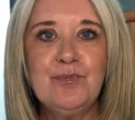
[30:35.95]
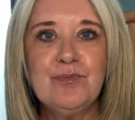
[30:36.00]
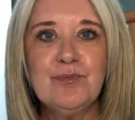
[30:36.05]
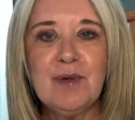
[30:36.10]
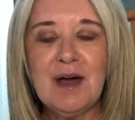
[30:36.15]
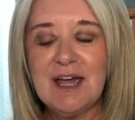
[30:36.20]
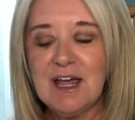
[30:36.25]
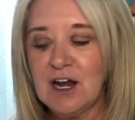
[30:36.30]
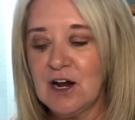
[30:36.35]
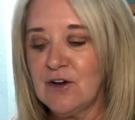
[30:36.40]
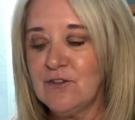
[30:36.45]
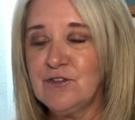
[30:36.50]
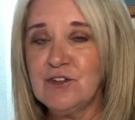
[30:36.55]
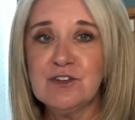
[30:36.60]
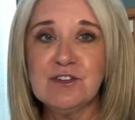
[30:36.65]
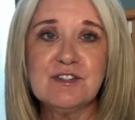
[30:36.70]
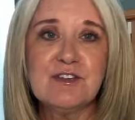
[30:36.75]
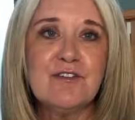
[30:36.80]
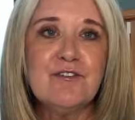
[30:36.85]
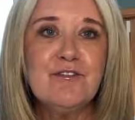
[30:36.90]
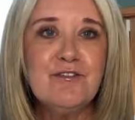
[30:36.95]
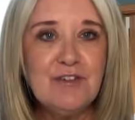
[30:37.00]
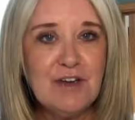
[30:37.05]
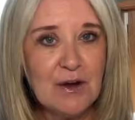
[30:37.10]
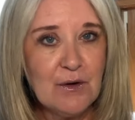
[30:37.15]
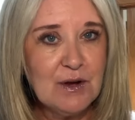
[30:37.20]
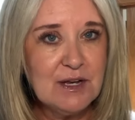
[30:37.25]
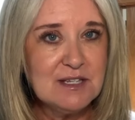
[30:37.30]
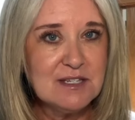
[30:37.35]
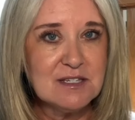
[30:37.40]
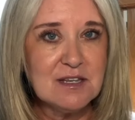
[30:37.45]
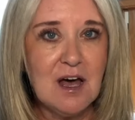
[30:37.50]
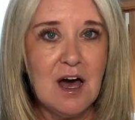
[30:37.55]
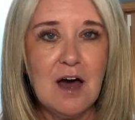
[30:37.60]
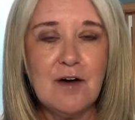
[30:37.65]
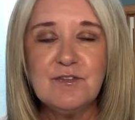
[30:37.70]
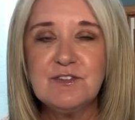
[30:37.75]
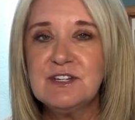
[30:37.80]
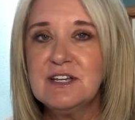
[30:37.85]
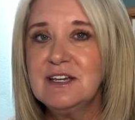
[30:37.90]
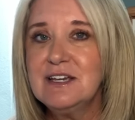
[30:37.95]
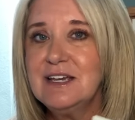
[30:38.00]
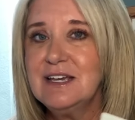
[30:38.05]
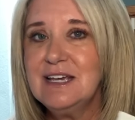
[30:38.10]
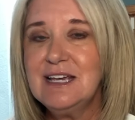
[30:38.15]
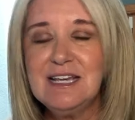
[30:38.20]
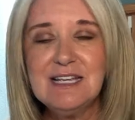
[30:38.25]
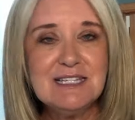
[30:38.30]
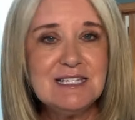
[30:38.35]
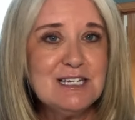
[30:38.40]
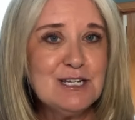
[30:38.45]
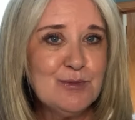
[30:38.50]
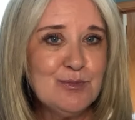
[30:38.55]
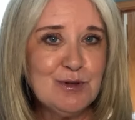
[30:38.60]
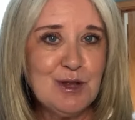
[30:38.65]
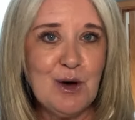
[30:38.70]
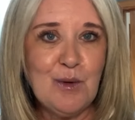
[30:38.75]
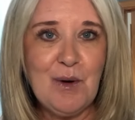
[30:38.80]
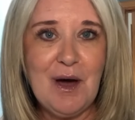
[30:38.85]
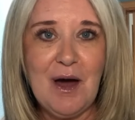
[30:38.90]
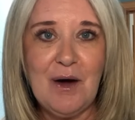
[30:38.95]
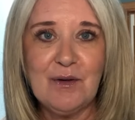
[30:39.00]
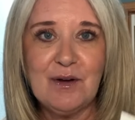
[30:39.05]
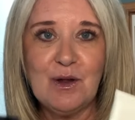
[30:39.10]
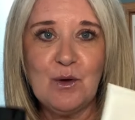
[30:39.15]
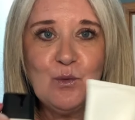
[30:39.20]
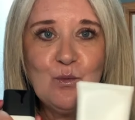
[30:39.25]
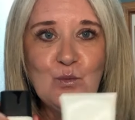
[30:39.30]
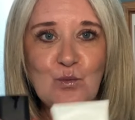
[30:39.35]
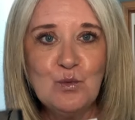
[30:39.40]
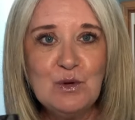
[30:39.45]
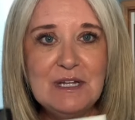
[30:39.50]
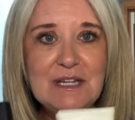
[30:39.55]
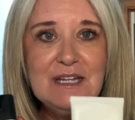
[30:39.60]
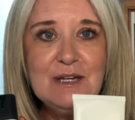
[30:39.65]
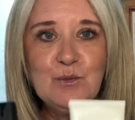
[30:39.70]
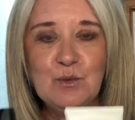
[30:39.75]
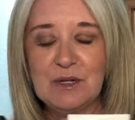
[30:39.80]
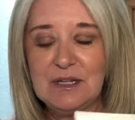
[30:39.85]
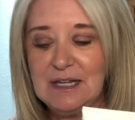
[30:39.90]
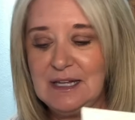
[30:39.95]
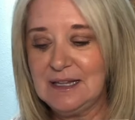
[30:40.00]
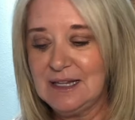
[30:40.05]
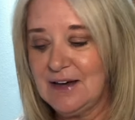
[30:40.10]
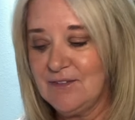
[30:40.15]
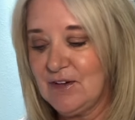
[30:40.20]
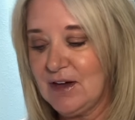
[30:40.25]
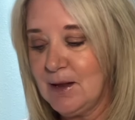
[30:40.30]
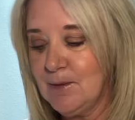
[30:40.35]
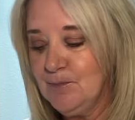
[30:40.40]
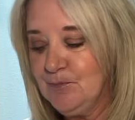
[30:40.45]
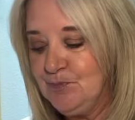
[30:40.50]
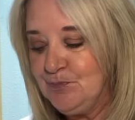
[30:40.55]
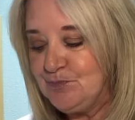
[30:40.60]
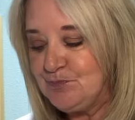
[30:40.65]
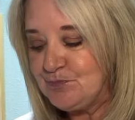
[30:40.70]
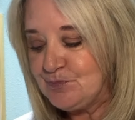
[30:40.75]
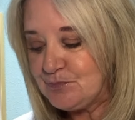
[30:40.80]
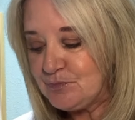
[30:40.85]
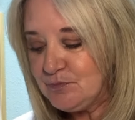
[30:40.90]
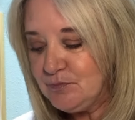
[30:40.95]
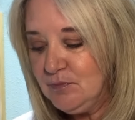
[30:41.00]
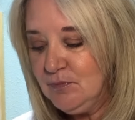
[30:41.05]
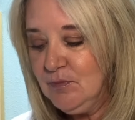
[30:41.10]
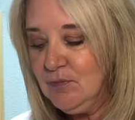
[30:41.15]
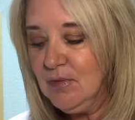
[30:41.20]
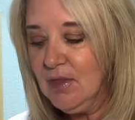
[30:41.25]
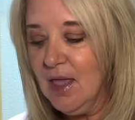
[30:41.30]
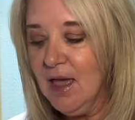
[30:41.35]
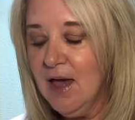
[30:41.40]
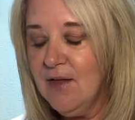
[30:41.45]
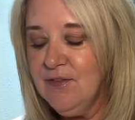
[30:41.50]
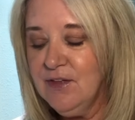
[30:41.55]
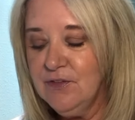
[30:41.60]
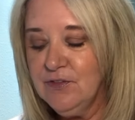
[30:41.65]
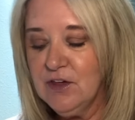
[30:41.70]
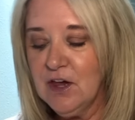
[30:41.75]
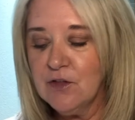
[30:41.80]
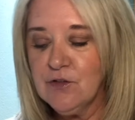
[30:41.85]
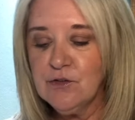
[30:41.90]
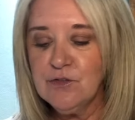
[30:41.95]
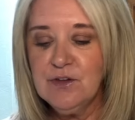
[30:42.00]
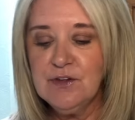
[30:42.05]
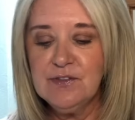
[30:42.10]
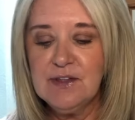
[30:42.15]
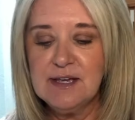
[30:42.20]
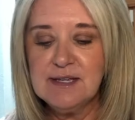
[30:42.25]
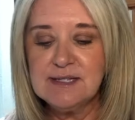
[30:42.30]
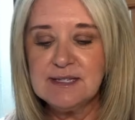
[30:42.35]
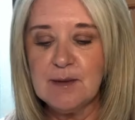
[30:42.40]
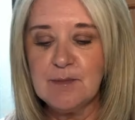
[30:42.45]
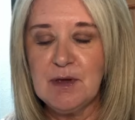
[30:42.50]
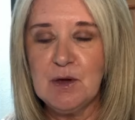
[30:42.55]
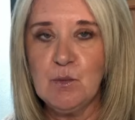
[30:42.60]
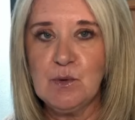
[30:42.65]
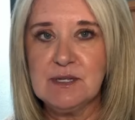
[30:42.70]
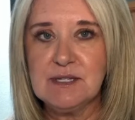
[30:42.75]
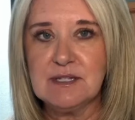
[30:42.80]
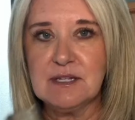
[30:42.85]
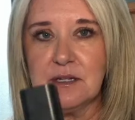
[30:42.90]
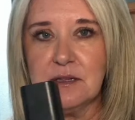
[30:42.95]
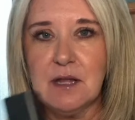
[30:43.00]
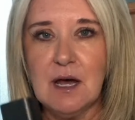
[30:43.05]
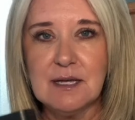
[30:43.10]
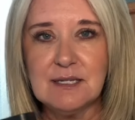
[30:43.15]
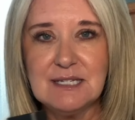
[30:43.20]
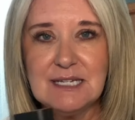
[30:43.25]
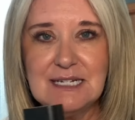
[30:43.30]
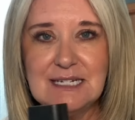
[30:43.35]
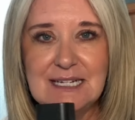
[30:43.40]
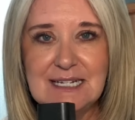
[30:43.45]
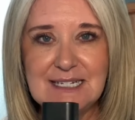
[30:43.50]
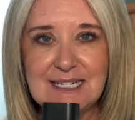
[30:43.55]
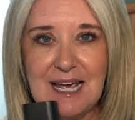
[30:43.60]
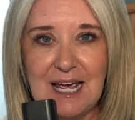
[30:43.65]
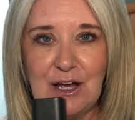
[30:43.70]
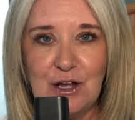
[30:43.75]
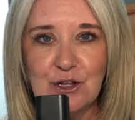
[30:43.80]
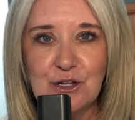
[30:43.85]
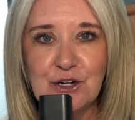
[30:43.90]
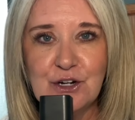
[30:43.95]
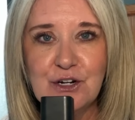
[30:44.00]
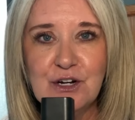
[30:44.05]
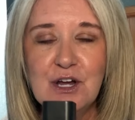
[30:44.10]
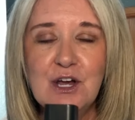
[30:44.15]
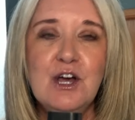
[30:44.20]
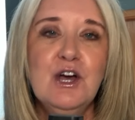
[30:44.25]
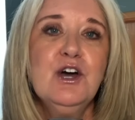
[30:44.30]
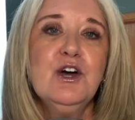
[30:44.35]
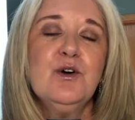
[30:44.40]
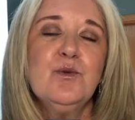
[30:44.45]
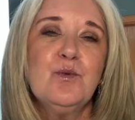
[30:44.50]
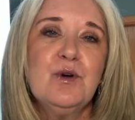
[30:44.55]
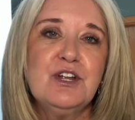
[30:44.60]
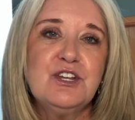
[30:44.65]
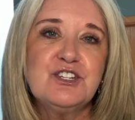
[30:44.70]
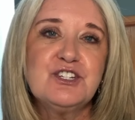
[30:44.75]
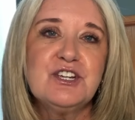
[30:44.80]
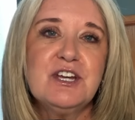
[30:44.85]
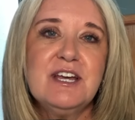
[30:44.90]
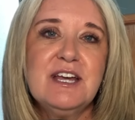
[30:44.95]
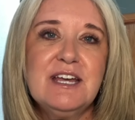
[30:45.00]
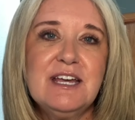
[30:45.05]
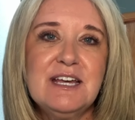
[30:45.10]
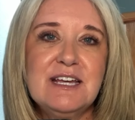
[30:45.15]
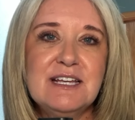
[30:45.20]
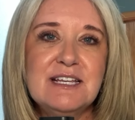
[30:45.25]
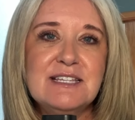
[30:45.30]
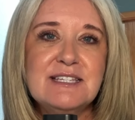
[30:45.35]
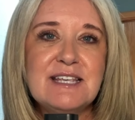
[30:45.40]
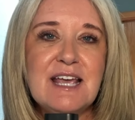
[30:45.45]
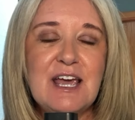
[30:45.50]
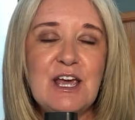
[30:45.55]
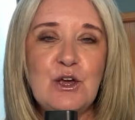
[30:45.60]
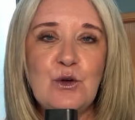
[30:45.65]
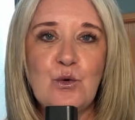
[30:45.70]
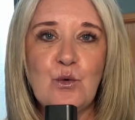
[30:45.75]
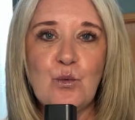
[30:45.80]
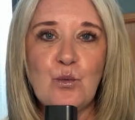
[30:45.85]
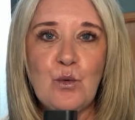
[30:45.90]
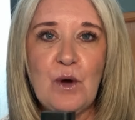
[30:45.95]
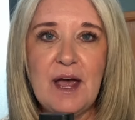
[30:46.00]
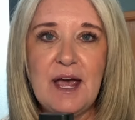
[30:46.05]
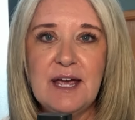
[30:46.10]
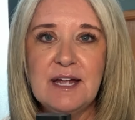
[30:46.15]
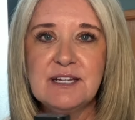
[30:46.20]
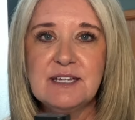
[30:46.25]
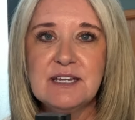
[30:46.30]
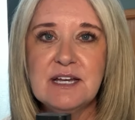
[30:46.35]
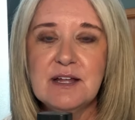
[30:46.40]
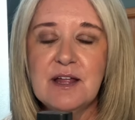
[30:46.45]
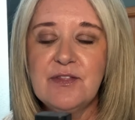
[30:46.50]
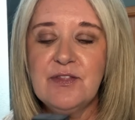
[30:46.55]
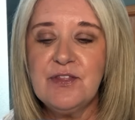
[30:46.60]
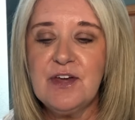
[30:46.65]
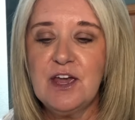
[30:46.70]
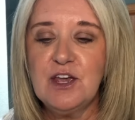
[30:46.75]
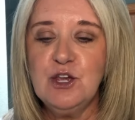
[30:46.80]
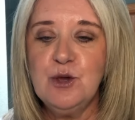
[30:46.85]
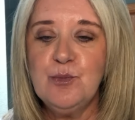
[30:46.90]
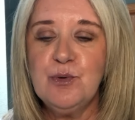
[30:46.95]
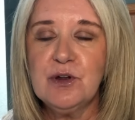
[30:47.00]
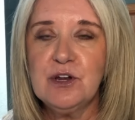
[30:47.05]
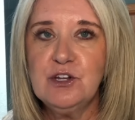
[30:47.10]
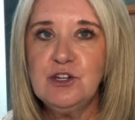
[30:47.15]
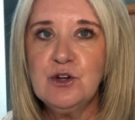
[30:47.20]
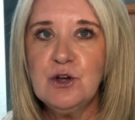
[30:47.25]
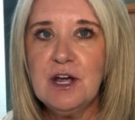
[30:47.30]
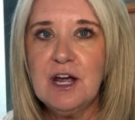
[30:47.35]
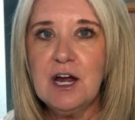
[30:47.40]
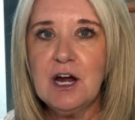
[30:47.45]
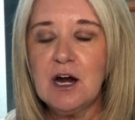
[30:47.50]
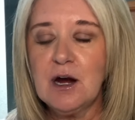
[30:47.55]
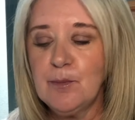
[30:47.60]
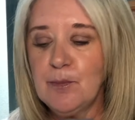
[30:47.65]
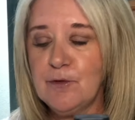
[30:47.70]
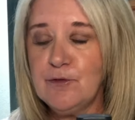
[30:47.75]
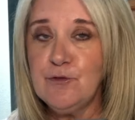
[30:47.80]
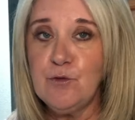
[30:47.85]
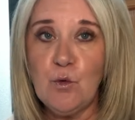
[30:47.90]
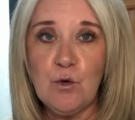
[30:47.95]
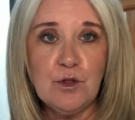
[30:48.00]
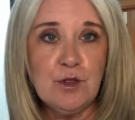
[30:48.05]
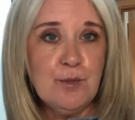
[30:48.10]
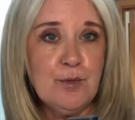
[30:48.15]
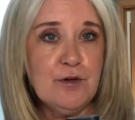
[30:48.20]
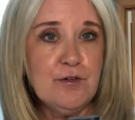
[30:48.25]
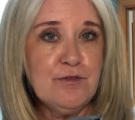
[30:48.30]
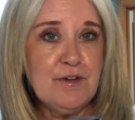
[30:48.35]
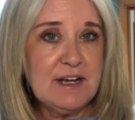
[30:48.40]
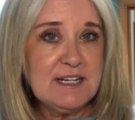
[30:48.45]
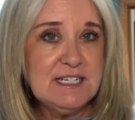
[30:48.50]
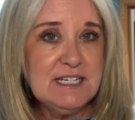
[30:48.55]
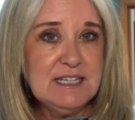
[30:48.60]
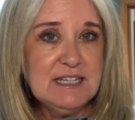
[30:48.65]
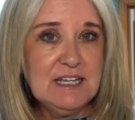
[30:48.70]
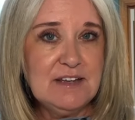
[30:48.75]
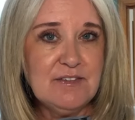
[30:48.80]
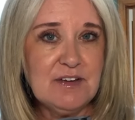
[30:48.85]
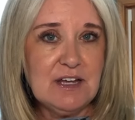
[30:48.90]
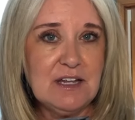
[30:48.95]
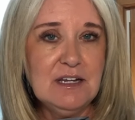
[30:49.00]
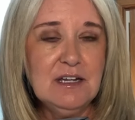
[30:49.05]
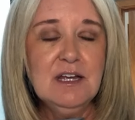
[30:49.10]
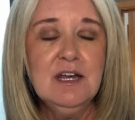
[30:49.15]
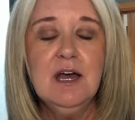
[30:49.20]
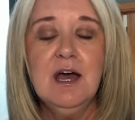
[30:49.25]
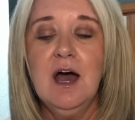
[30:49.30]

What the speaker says: My hair feels very soft, easy to blow out. Really, really love it. And then the other thing they sent me was the Glossing Detangler, which is a great thing you put in your hair before the Perfecting Leave-In.